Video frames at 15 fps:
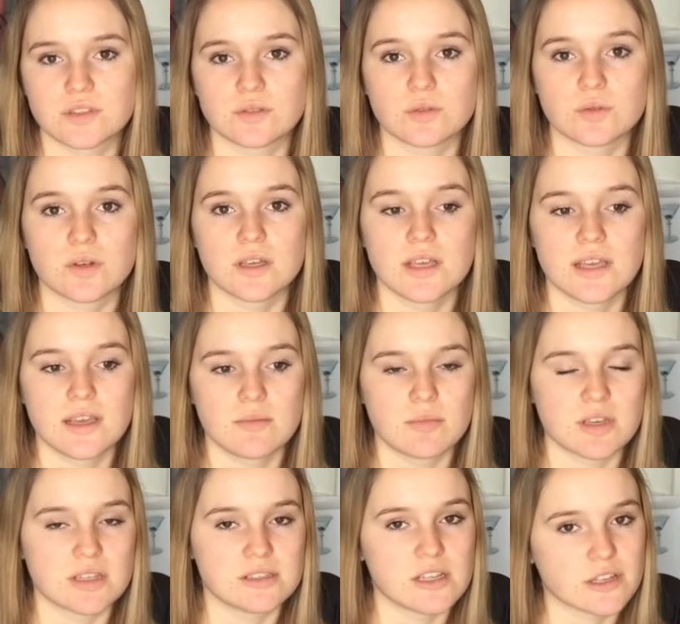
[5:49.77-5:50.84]
to
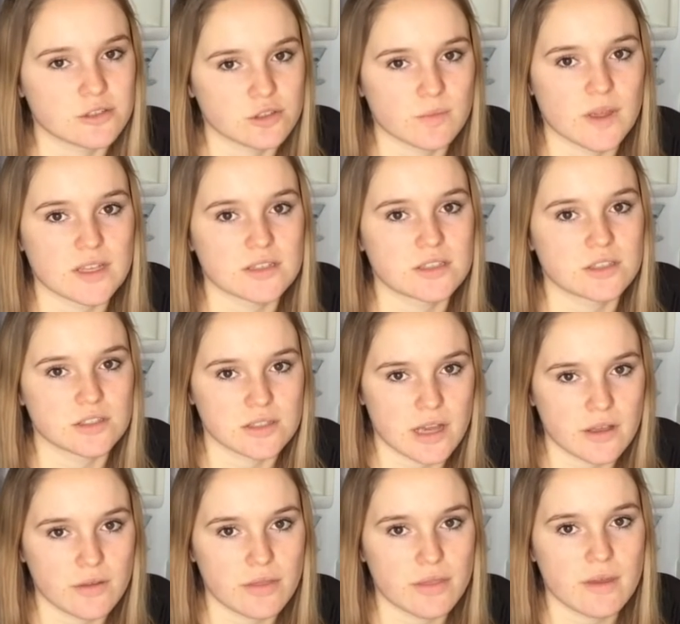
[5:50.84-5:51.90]
be a detriment to your
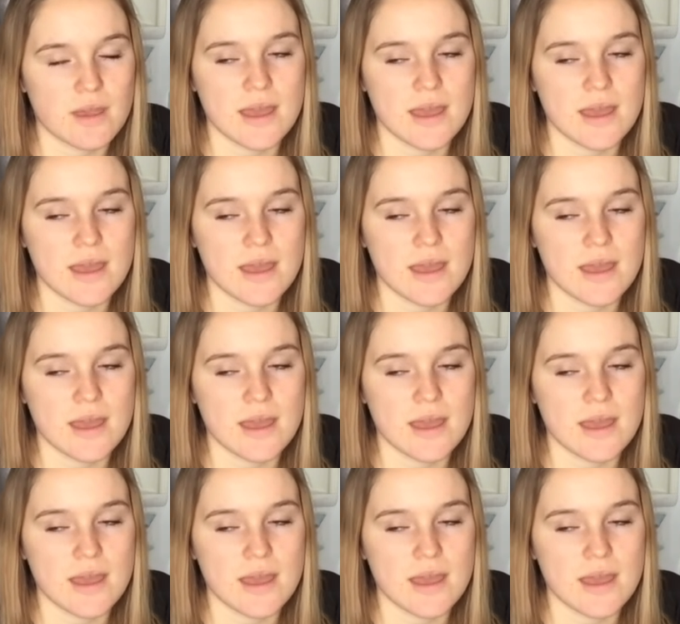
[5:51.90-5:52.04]
health.